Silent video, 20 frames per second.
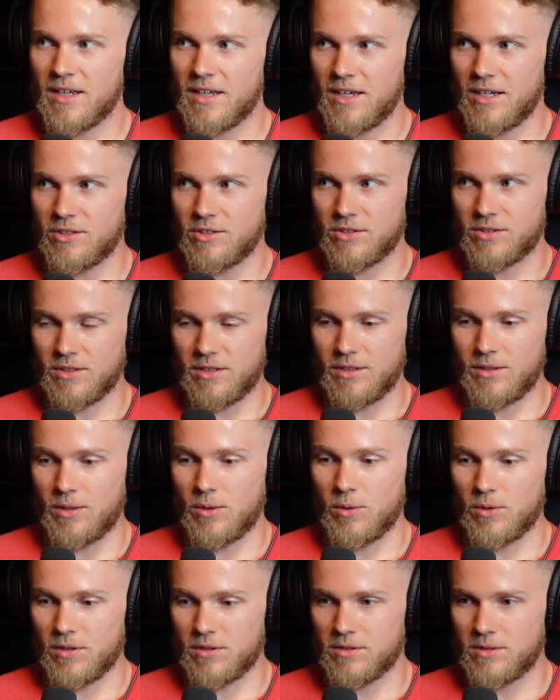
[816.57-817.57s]
It's just in
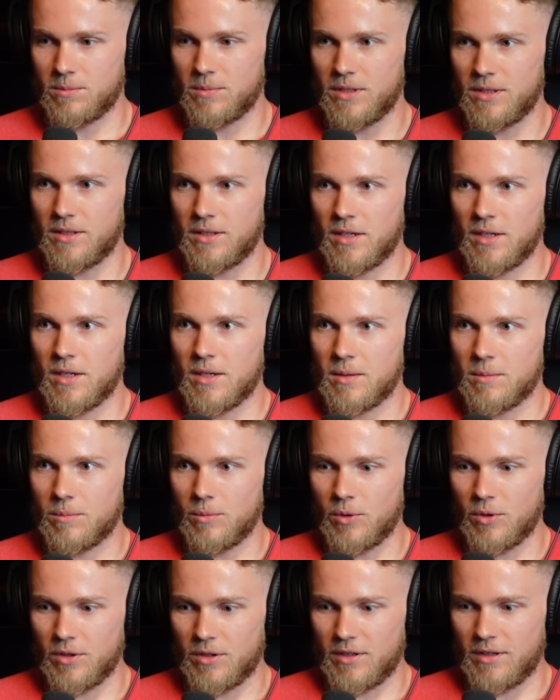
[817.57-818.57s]
order to be
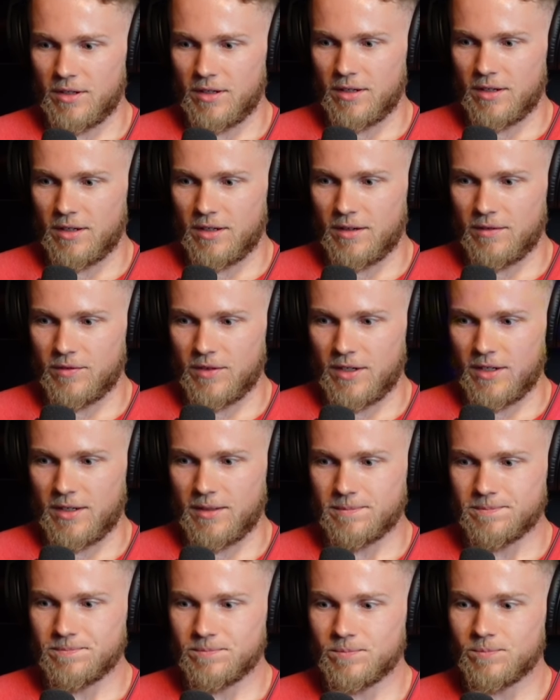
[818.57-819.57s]
more of
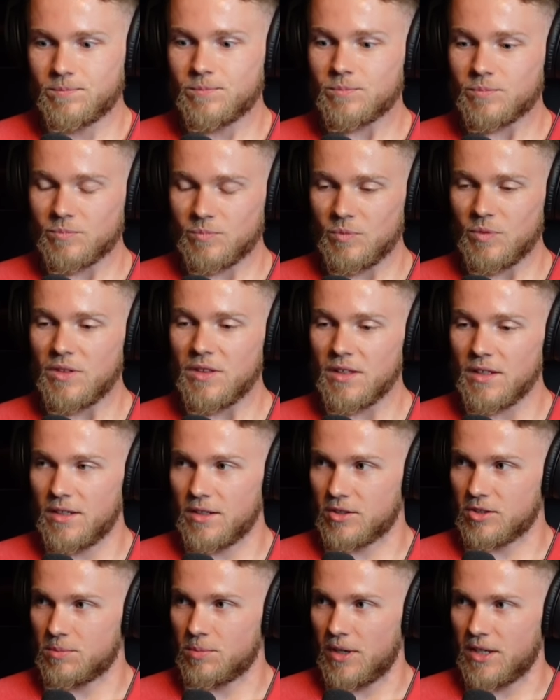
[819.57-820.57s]
a
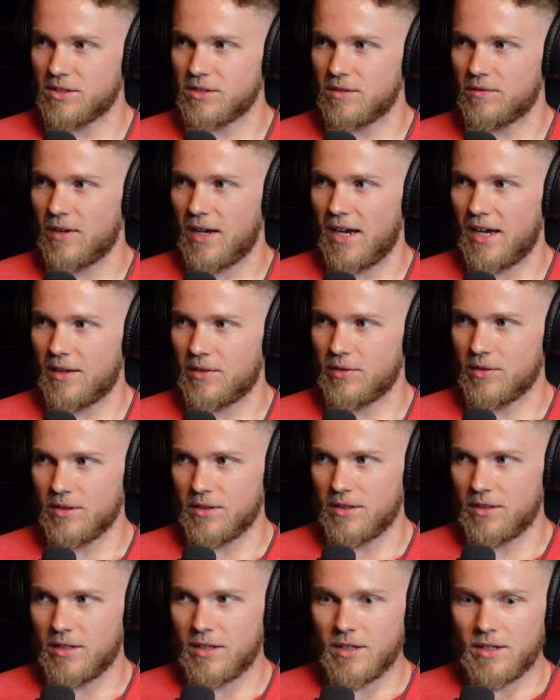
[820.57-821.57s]
expressive
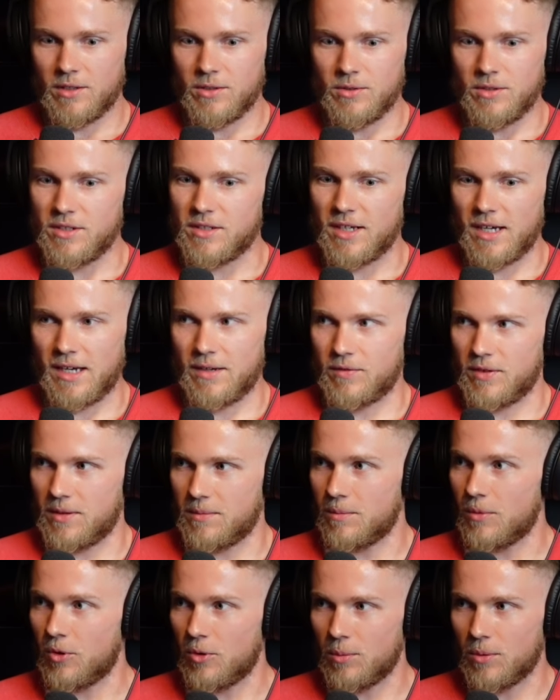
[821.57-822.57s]
athlete, you need to have a
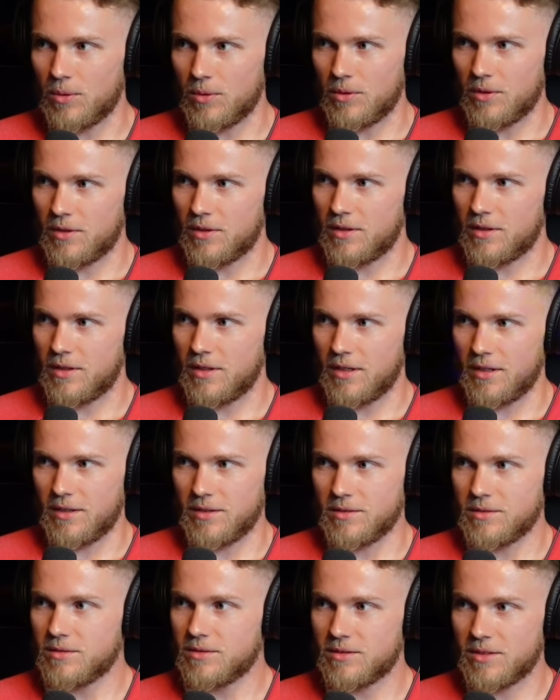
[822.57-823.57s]
mobile
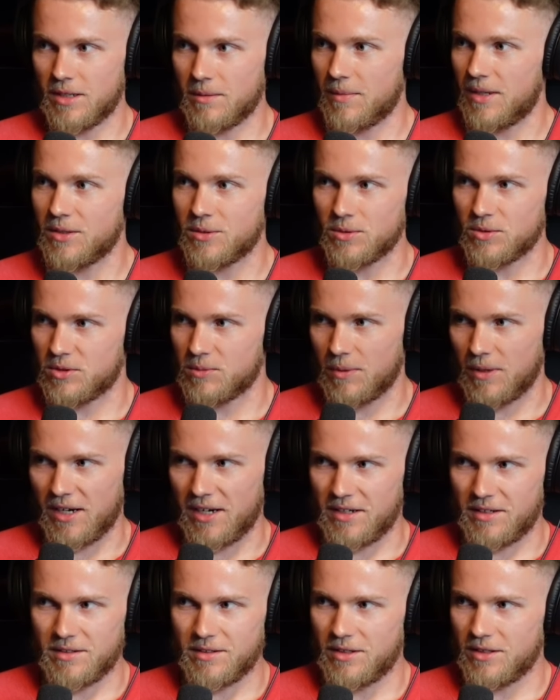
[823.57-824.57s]
and segmental
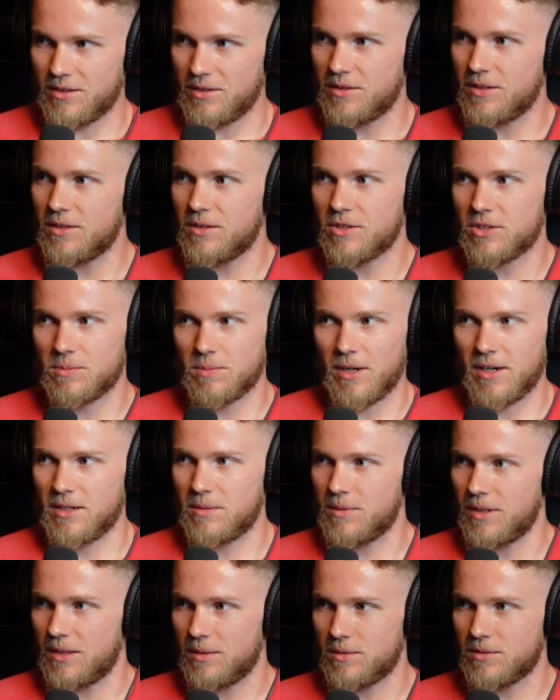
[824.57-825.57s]
spine. Like you need your spine
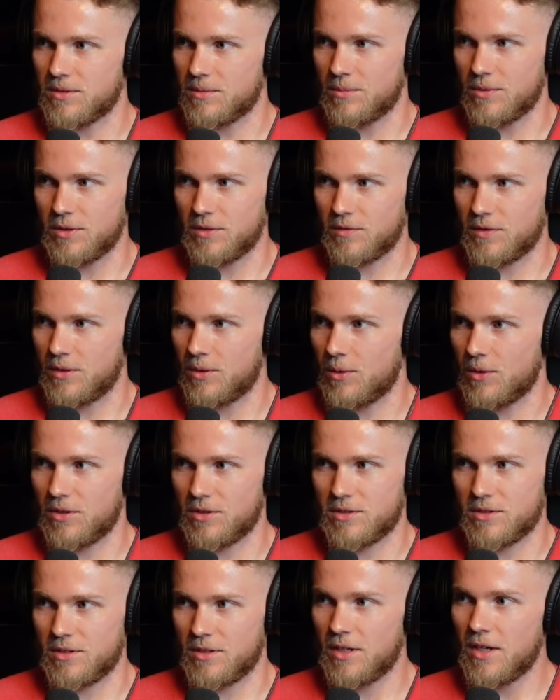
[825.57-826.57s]
to be able to move in order
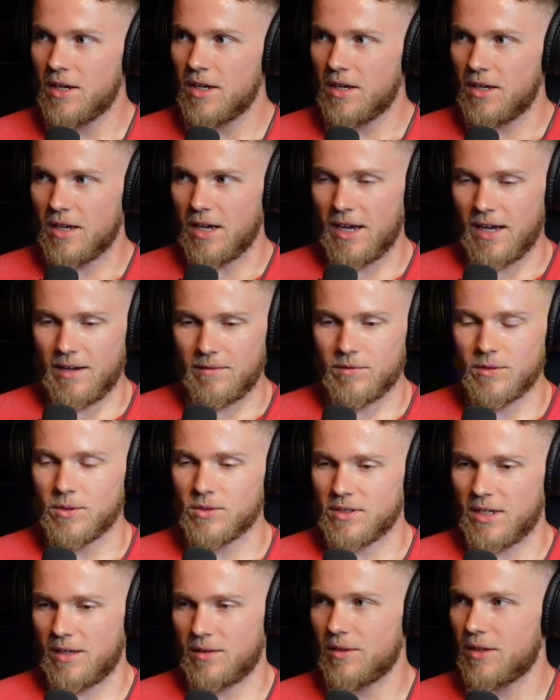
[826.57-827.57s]
to have
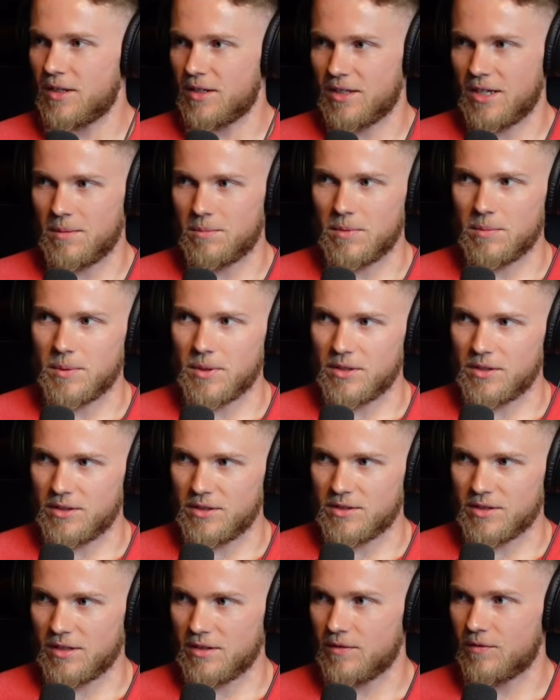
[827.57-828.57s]
those athletic
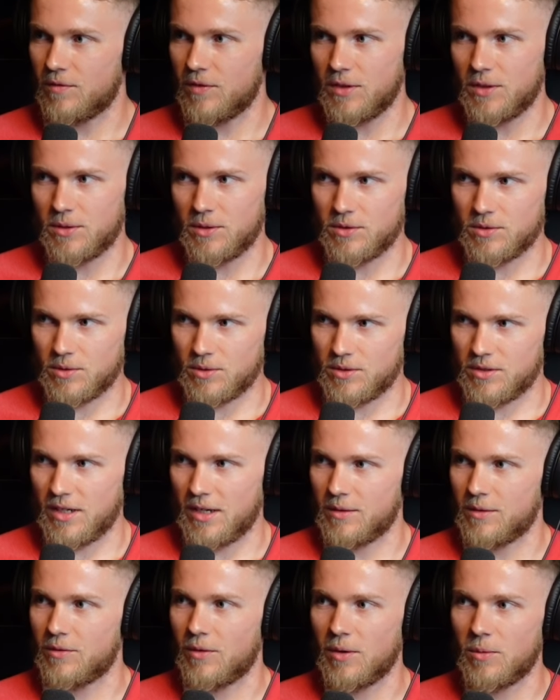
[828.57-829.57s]
capabilities on the field or
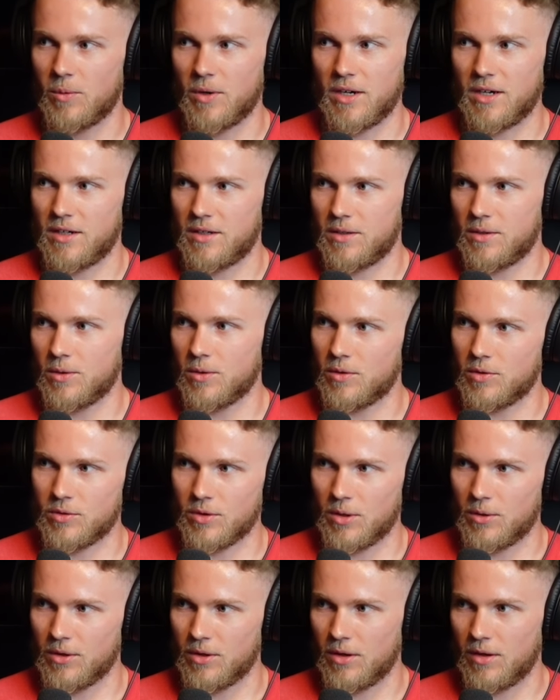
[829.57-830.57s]
down the runway or
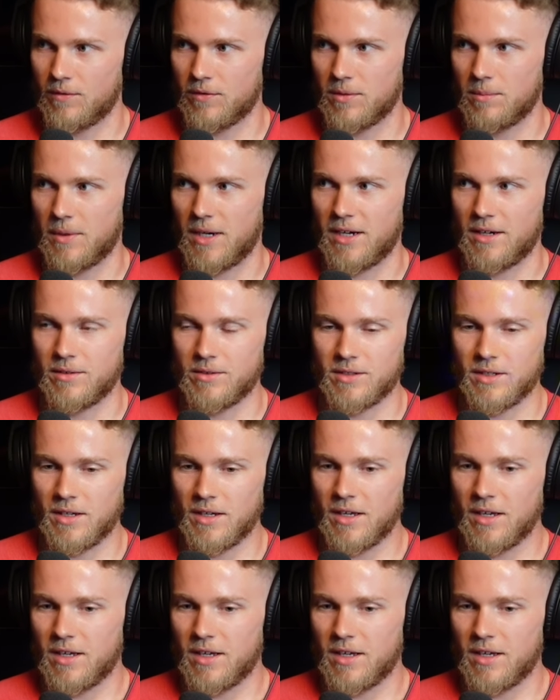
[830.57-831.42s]
throwing off the mound.